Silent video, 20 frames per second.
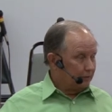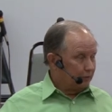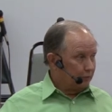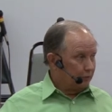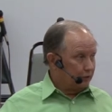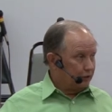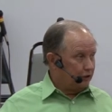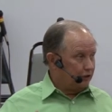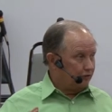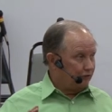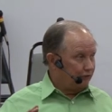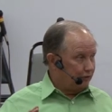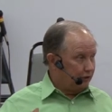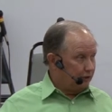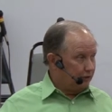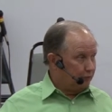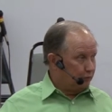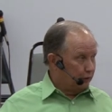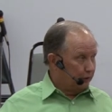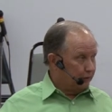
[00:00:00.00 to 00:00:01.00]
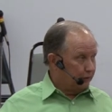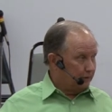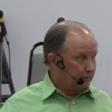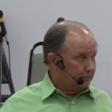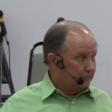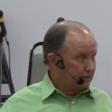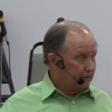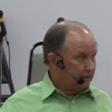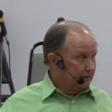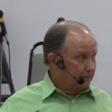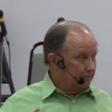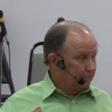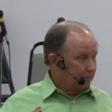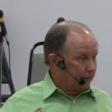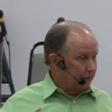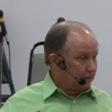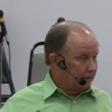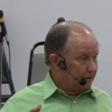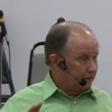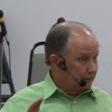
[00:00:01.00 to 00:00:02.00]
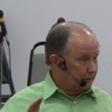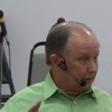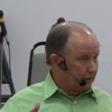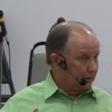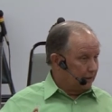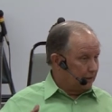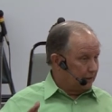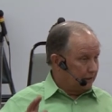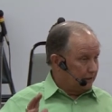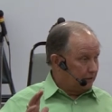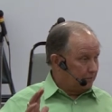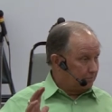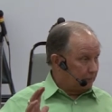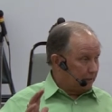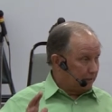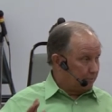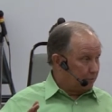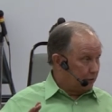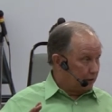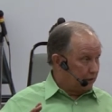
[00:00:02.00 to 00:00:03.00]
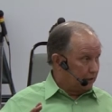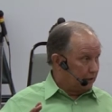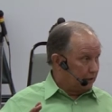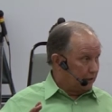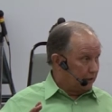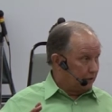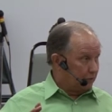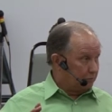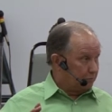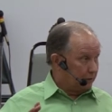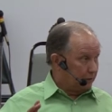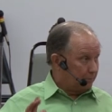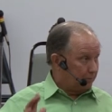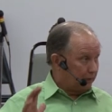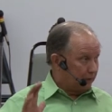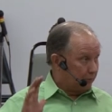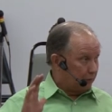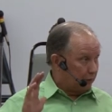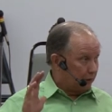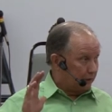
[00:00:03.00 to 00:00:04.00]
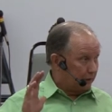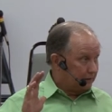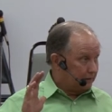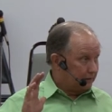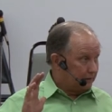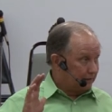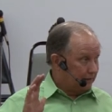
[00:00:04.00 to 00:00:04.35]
What do you feed with it? Man does not live by bread alone, but by what?